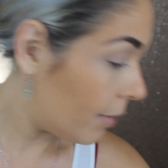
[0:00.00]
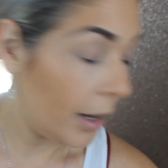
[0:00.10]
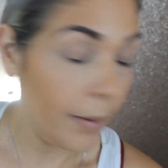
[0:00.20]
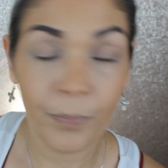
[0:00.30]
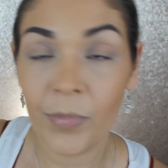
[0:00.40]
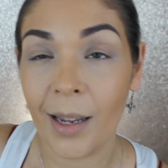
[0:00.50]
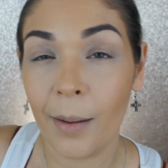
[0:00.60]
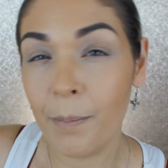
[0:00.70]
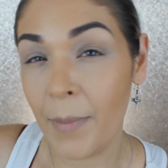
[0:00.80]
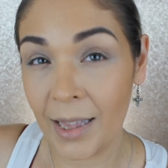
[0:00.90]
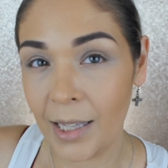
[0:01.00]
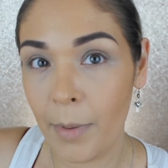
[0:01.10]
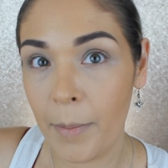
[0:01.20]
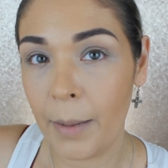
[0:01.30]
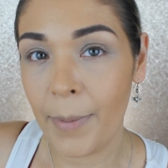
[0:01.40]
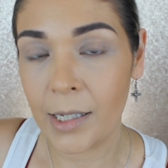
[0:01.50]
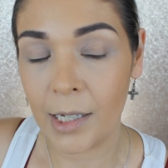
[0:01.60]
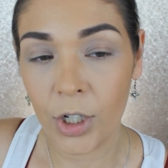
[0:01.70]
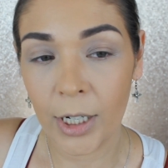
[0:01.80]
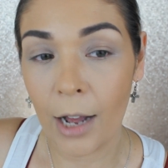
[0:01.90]
my, like mainly in my makeup
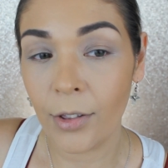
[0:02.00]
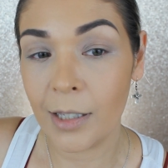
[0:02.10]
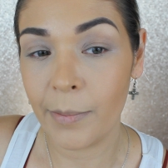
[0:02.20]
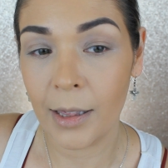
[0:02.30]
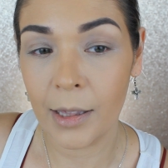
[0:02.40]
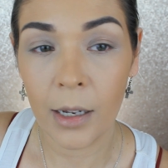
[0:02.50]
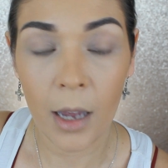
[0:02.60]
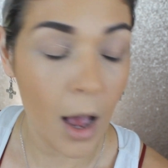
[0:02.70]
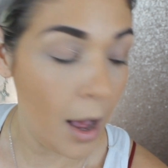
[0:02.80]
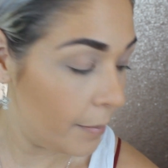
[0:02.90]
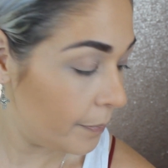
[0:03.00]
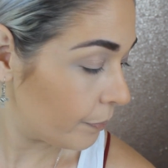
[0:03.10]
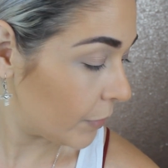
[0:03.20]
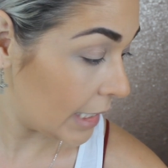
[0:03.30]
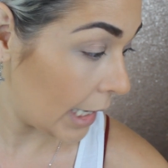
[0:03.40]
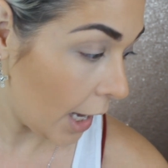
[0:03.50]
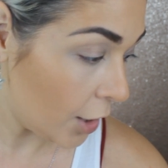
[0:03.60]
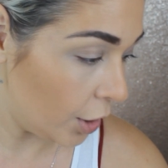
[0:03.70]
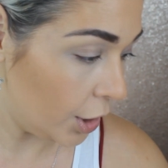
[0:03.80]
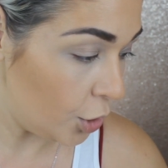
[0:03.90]
basket. Took it out this month because um,
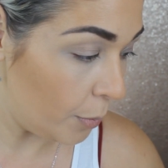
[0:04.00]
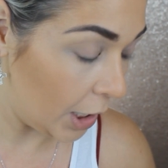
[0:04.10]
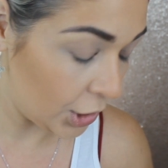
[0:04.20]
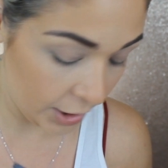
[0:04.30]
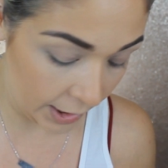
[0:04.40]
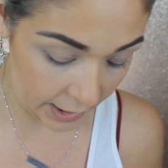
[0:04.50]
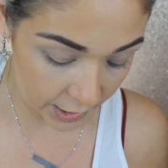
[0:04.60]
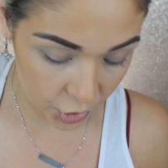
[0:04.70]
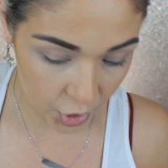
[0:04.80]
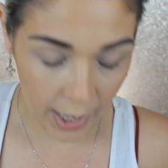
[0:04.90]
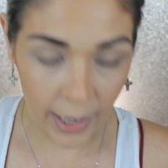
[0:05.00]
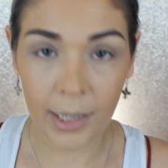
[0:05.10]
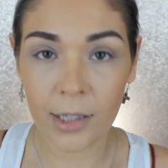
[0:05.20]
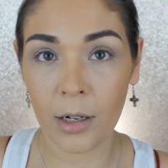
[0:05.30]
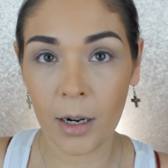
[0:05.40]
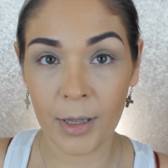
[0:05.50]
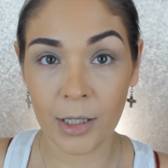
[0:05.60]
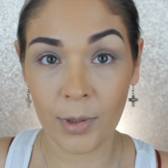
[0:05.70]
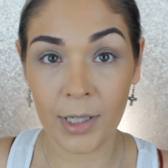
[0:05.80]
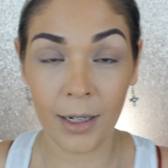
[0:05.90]
other new blushes I needed to try. And sorry about the
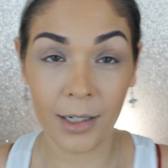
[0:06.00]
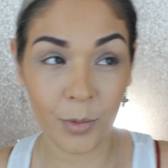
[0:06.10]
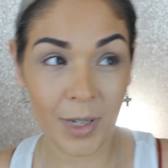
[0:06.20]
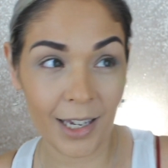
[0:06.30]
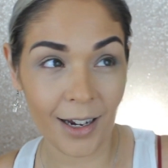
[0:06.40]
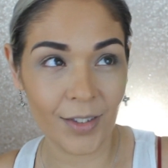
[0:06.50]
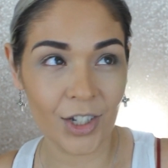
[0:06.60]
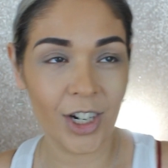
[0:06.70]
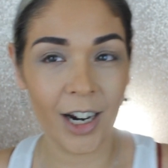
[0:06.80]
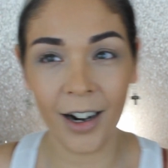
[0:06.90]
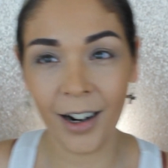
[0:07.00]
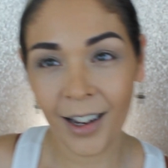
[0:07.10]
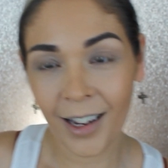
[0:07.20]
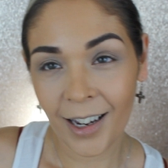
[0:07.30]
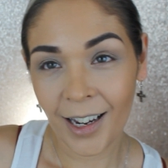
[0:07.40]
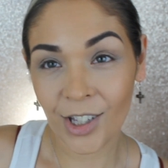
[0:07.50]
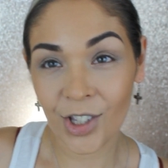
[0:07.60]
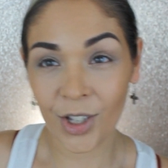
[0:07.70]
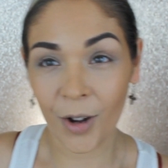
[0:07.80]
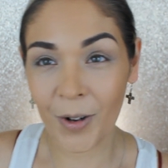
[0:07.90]
squeaking, squeaking of this chair. It's so